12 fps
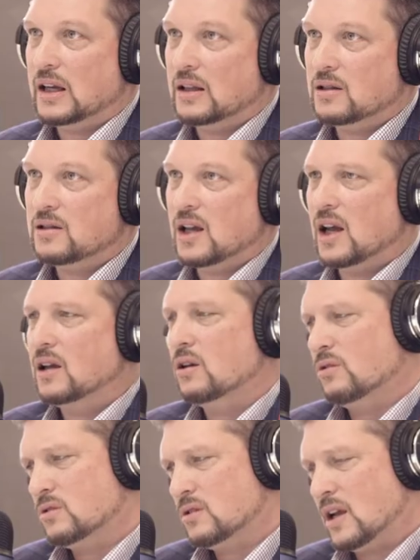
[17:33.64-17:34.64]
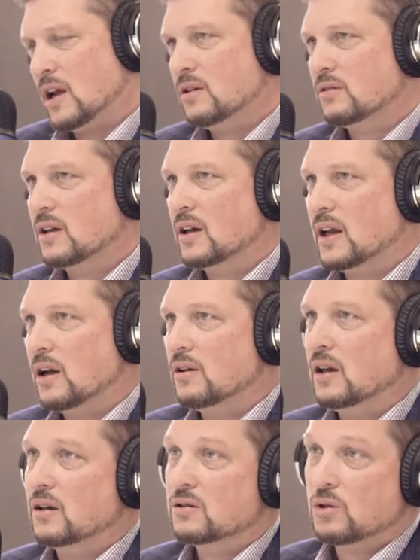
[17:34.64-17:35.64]
in the state, you know, Seattle King
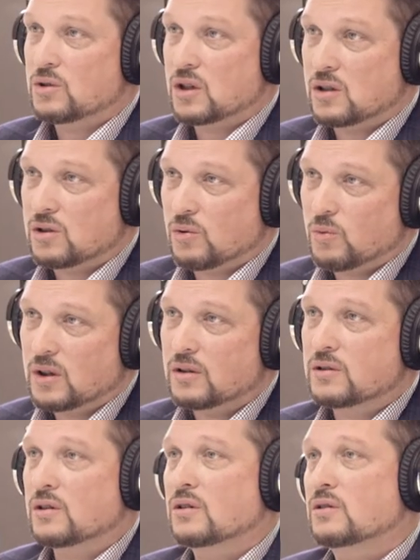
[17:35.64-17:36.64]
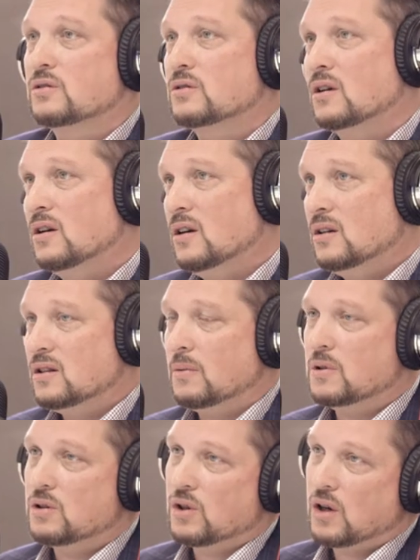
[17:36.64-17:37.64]
County Association of Realtors,
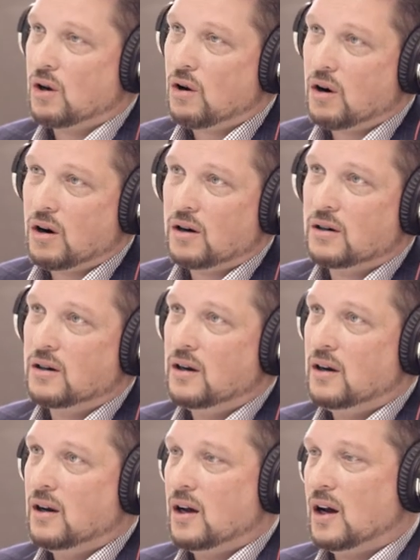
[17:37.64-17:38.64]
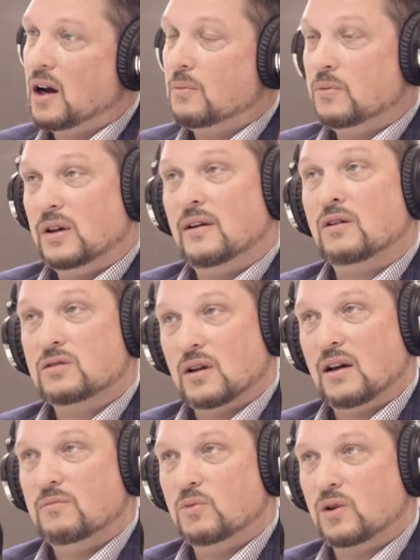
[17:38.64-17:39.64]
WCR, um, we also
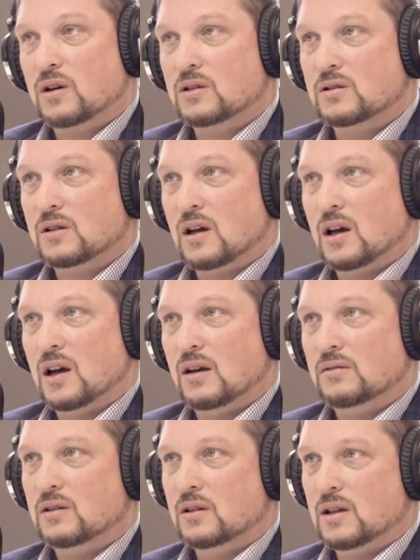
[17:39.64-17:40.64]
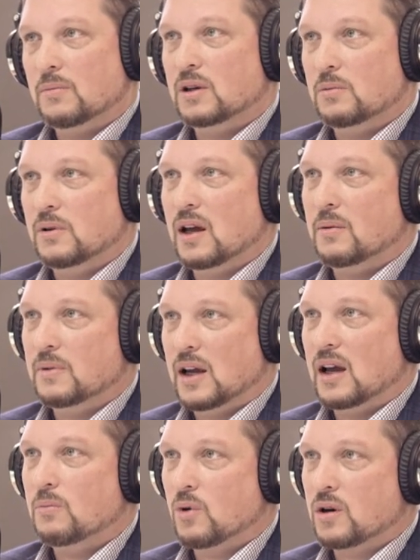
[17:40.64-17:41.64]
have mortgage, uh, the
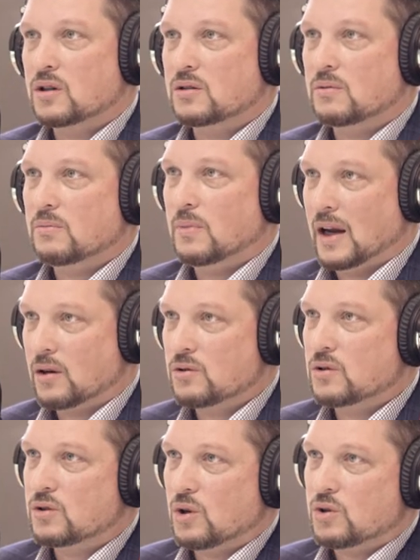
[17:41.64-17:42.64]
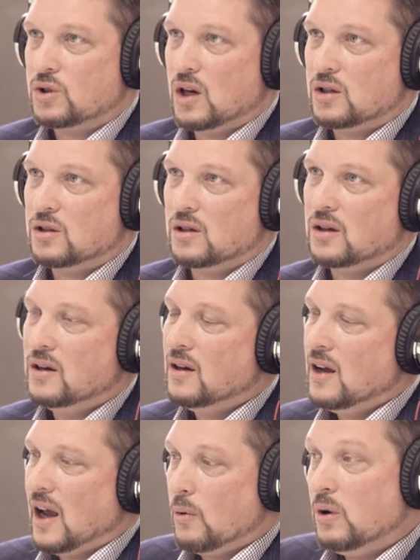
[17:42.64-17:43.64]
WMBA, Mortgage Bankers Association,
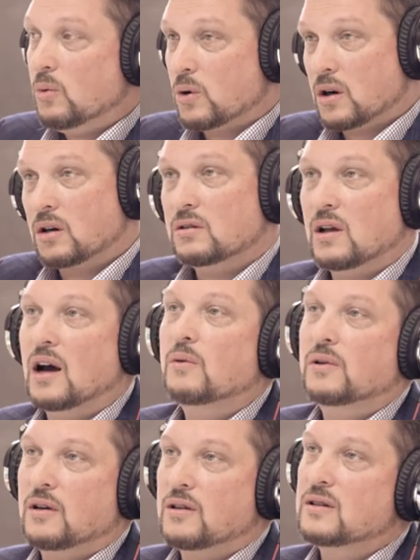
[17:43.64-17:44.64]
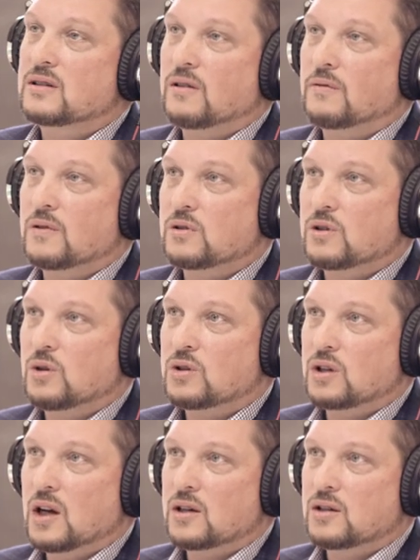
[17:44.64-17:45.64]
and we work a lot with all these different
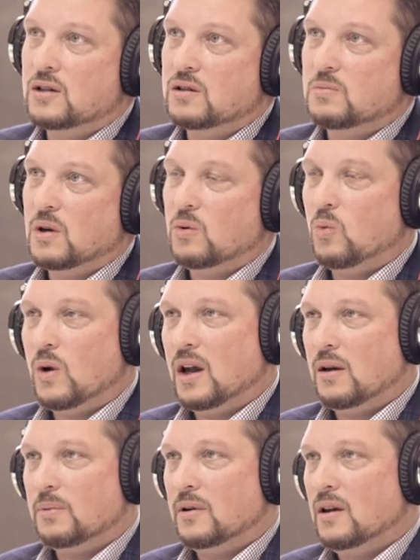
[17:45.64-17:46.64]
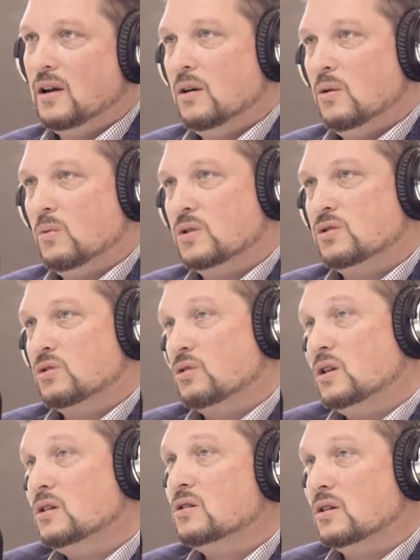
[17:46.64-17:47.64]
associations. But WAMP was
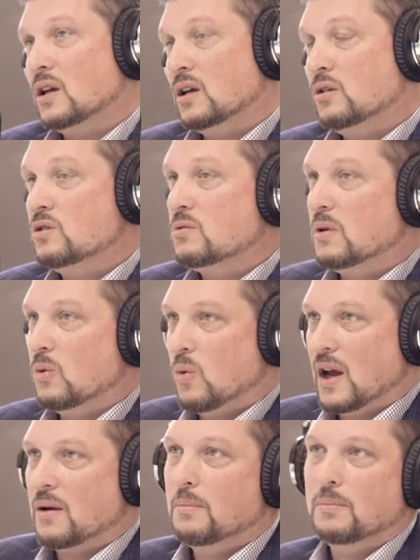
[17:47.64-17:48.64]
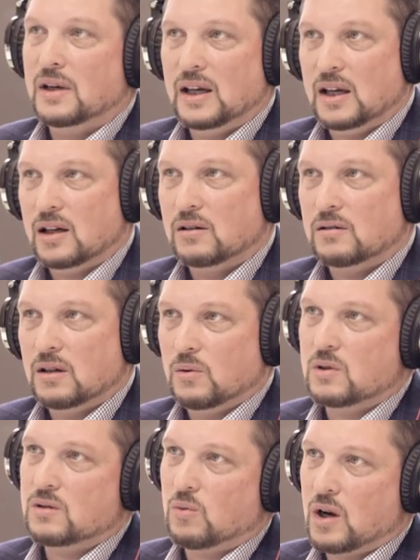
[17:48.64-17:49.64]
traditionally, it used to be WAMB, it
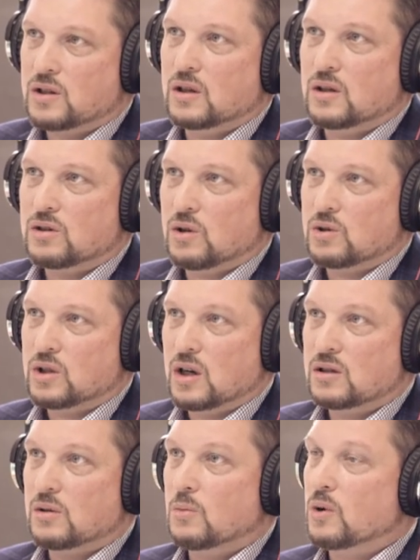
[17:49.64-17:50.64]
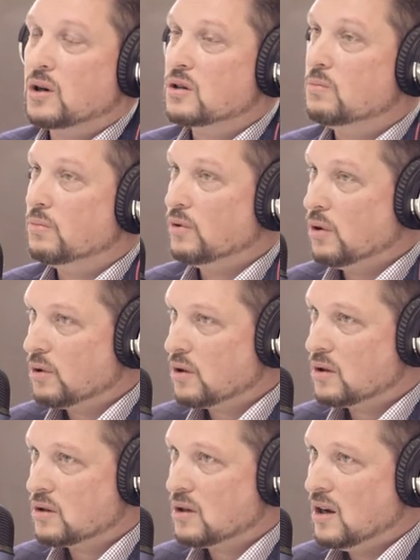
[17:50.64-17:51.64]
was Washington Association Mortgage
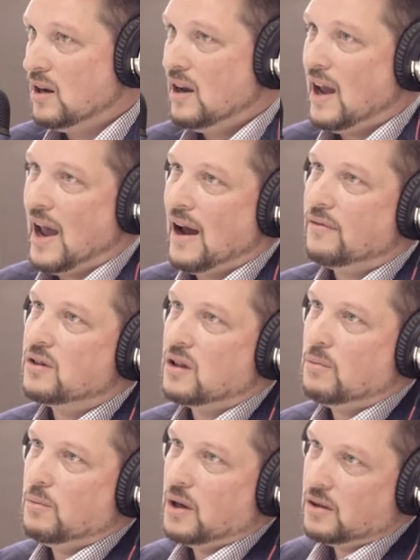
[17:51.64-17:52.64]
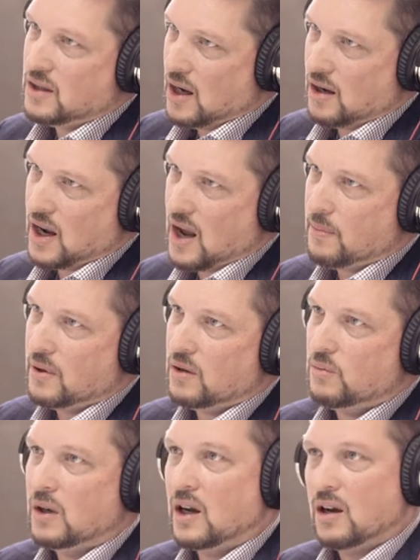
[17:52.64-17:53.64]
Brokers. After the meltdown
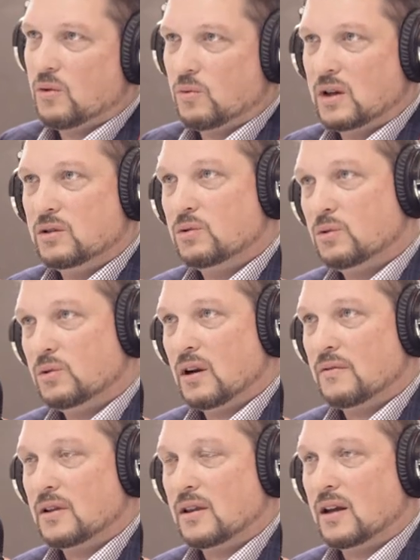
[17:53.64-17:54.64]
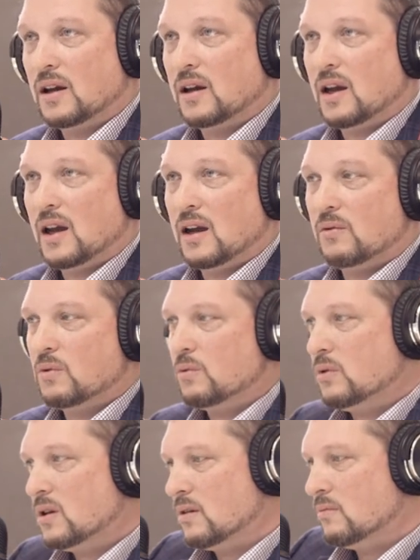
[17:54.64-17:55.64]
happened, we kind of retooled everything and we
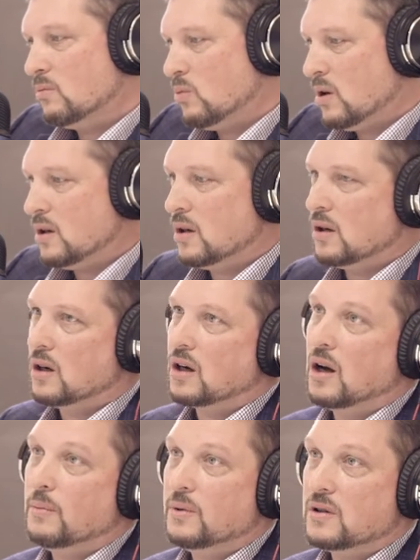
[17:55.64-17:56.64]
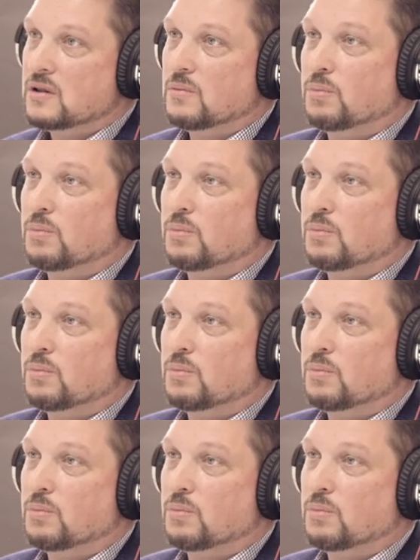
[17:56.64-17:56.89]
really wanted to encompass